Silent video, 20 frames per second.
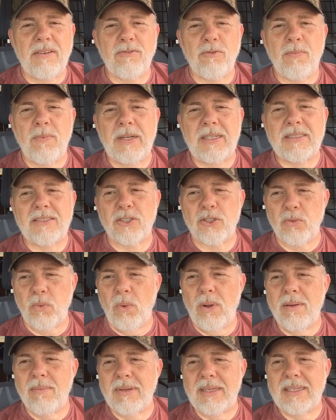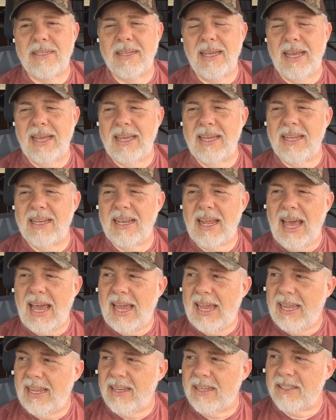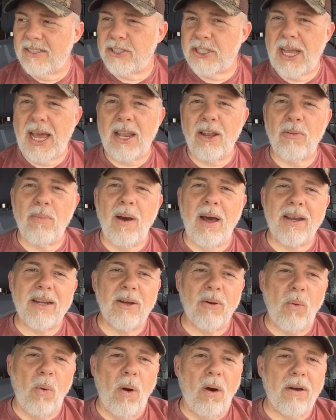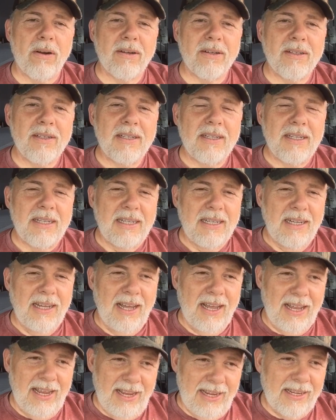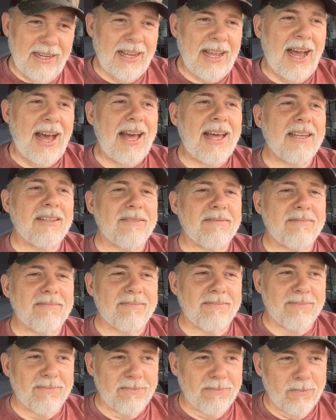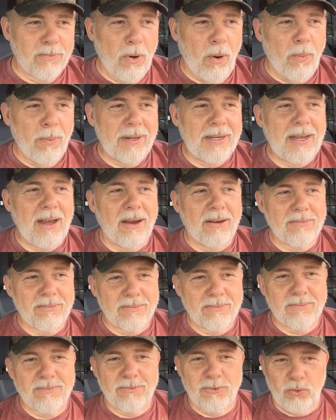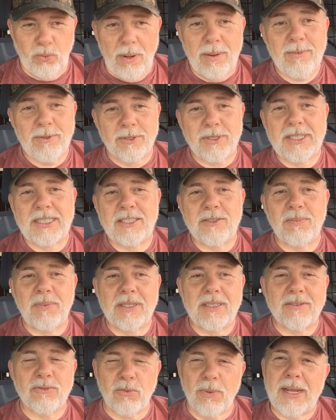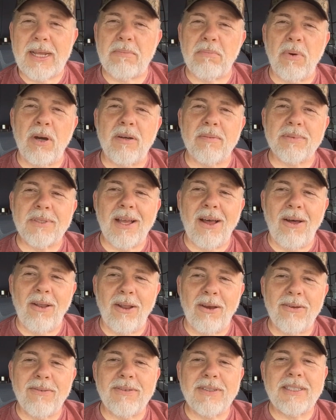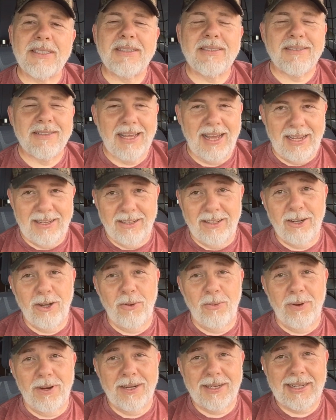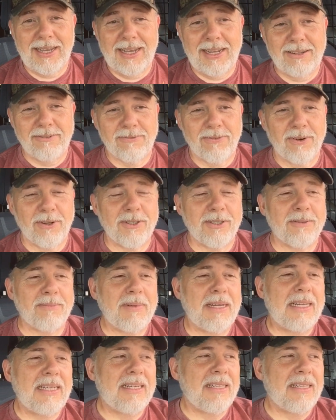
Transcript: ever went swimming in a shallow body of water and got what we call swimmer's itch, but it's red bumps all over you, now you know where it came from.